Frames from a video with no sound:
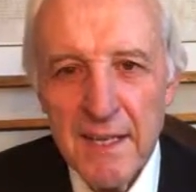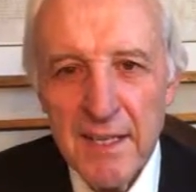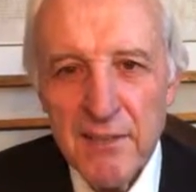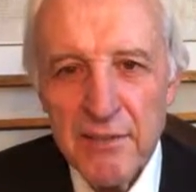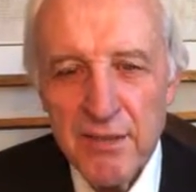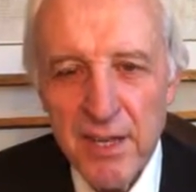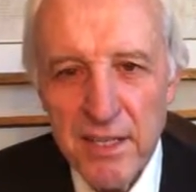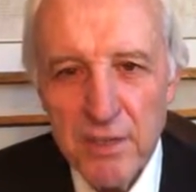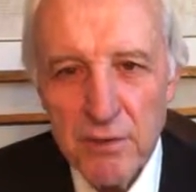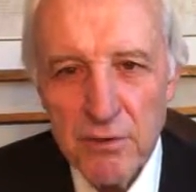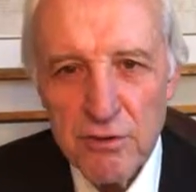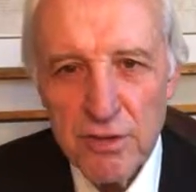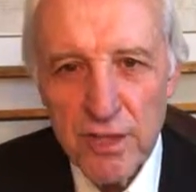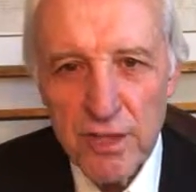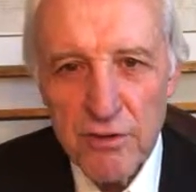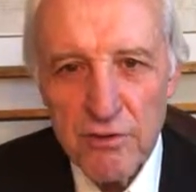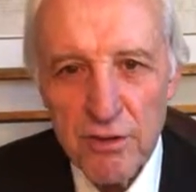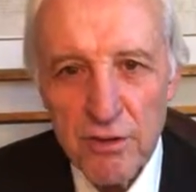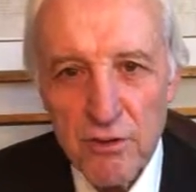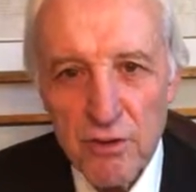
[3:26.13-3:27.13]
Senior
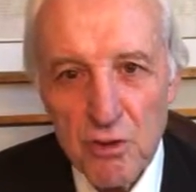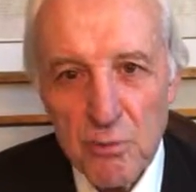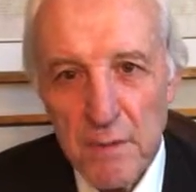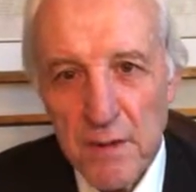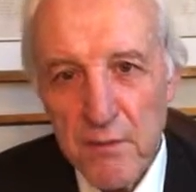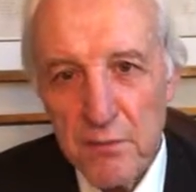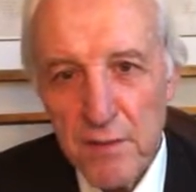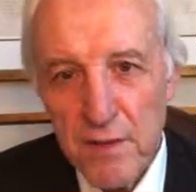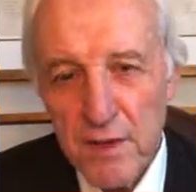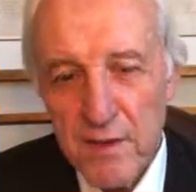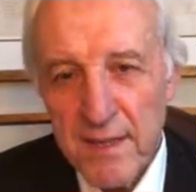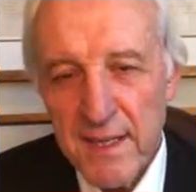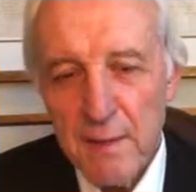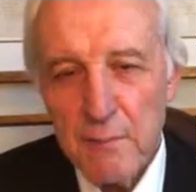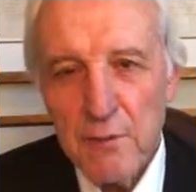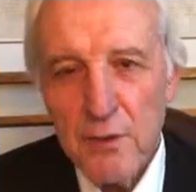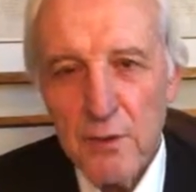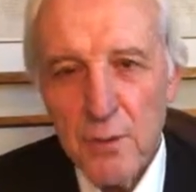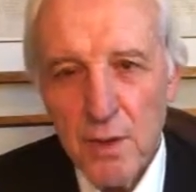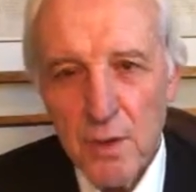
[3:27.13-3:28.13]
citizens who may feel that
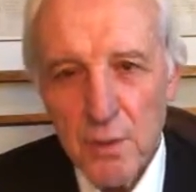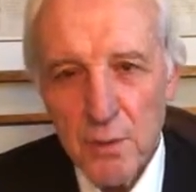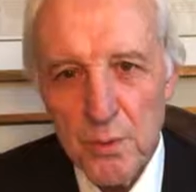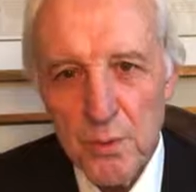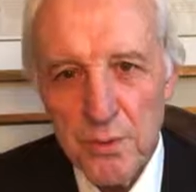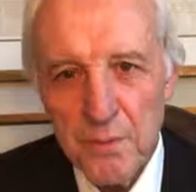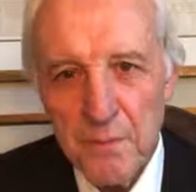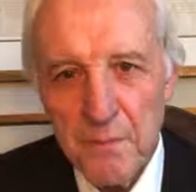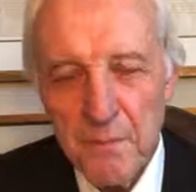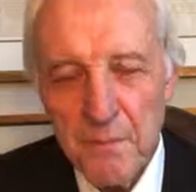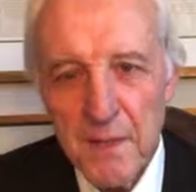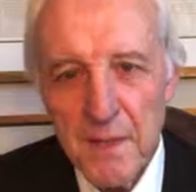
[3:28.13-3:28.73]
I'm too old,